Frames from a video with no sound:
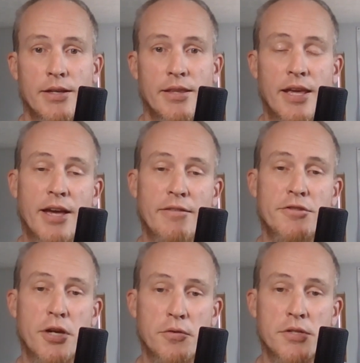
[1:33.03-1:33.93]
They have
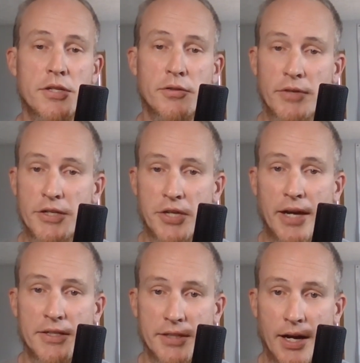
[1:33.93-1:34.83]
chosen to
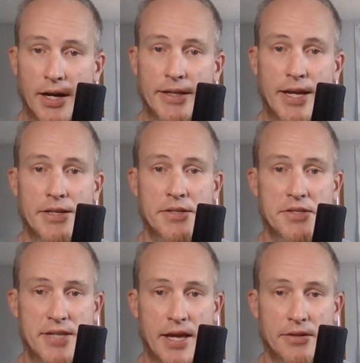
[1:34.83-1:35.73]
reject God and his
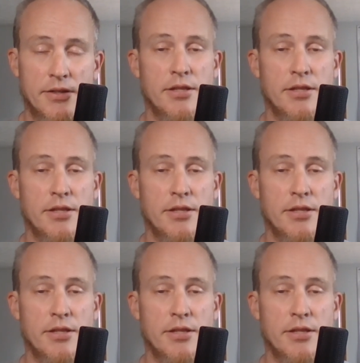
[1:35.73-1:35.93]
standard,